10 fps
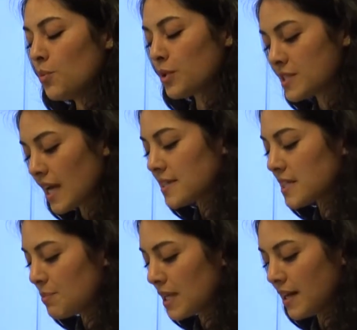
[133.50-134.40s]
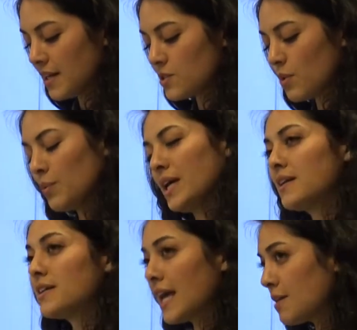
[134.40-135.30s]
precisely because what we
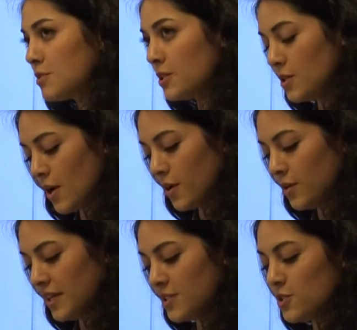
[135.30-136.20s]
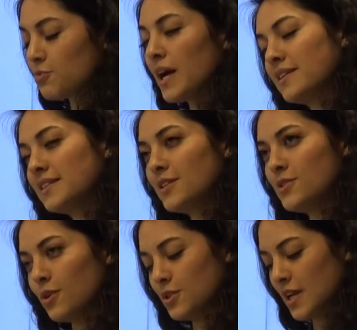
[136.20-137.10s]
claim to know is directly
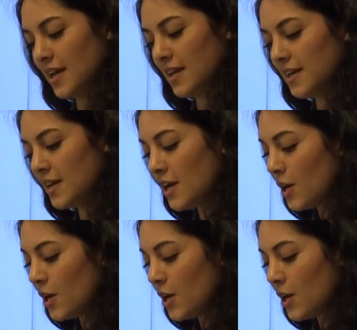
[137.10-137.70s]
associated